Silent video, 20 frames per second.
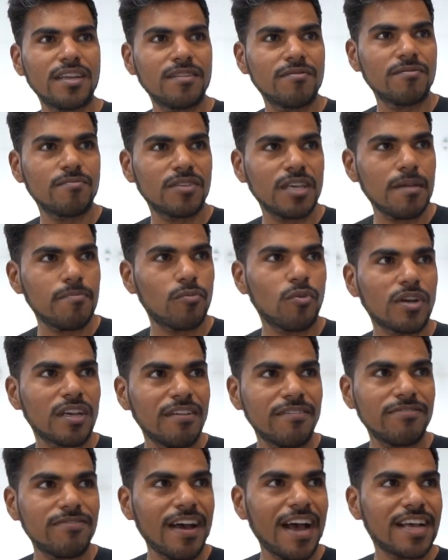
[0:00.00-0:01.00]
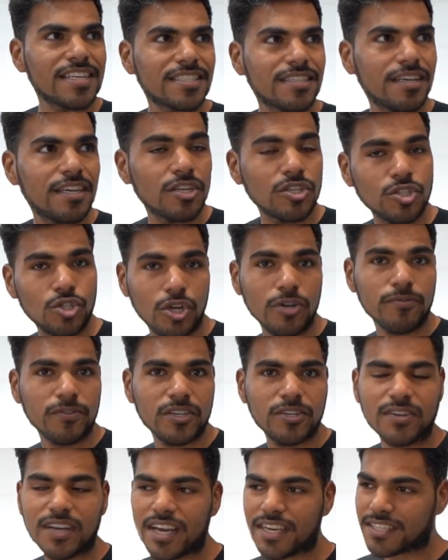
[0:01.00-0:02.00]
and keep working fast and good for
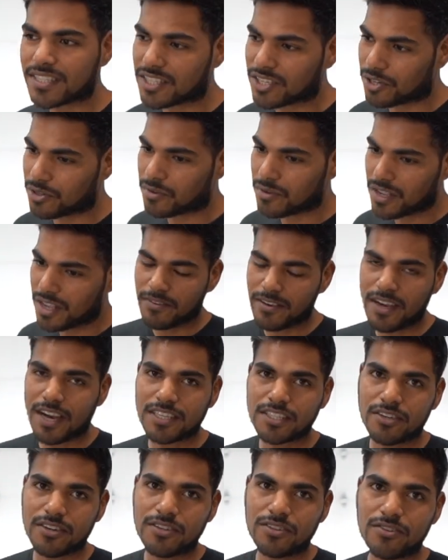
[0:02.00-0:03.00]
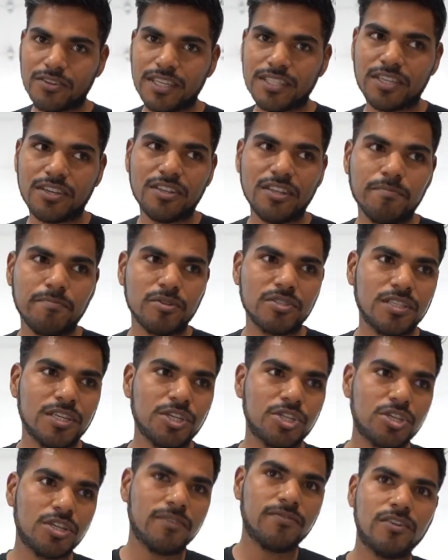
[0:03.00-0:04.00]
you guys. So if you guys are interested in the
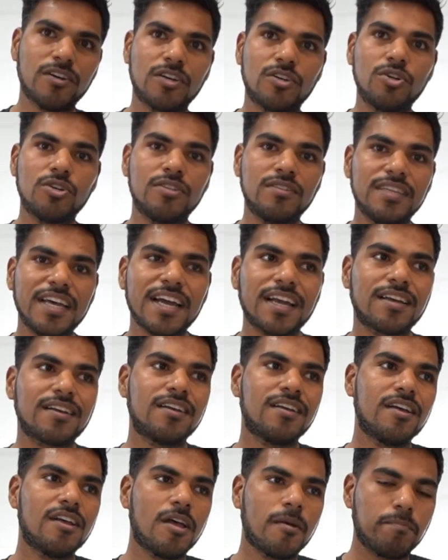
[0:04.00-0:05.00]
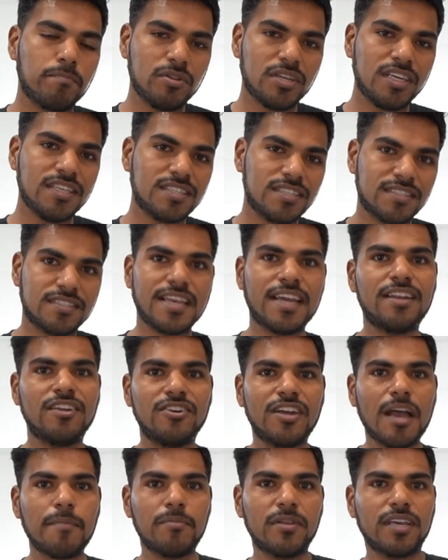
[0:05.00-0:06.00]
position, if you're a good tech, please send in
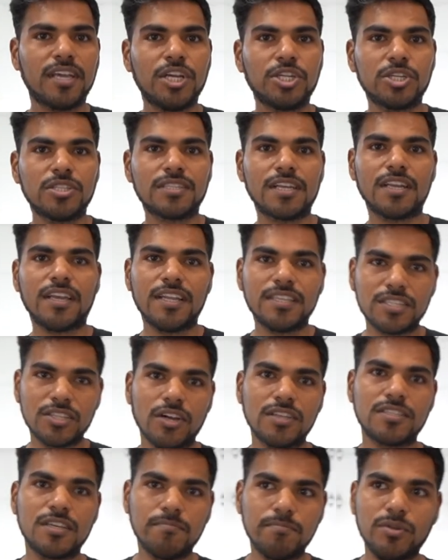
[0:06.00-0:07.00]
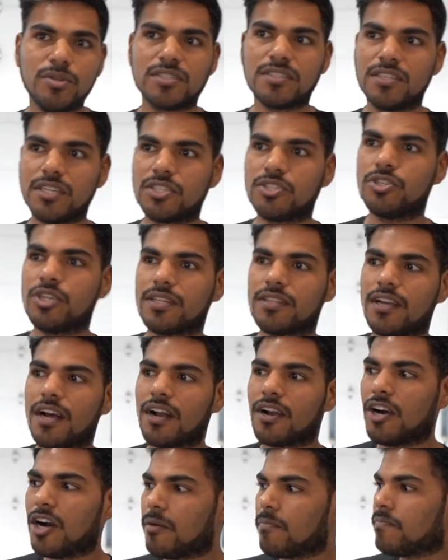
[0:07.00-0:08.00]
your applications at
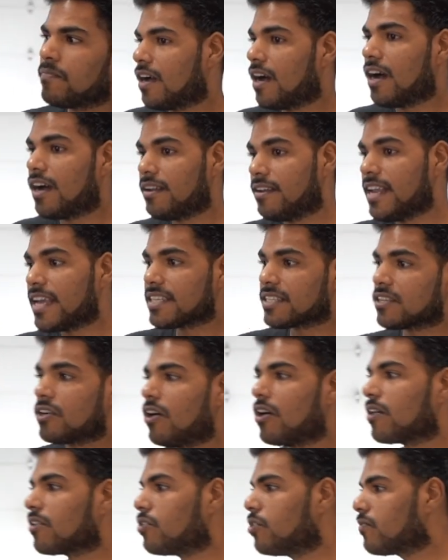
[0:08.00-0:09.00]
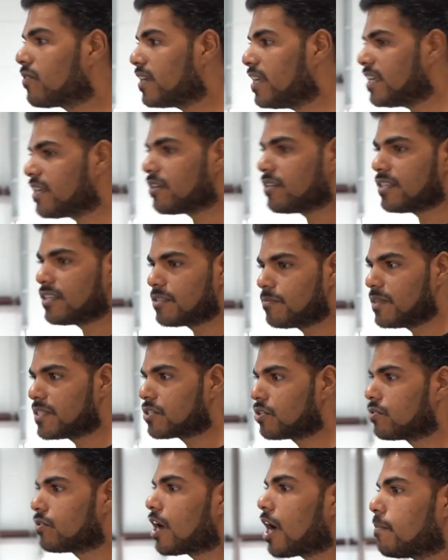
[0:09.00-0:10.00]
installs@boostdistrict.com. Next car over here, this is
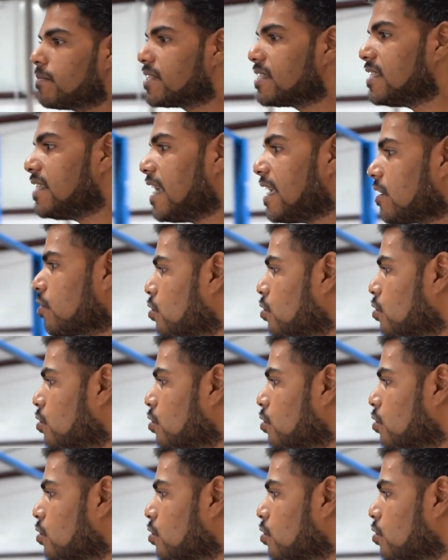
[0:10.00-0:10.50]
Mr. Rob C8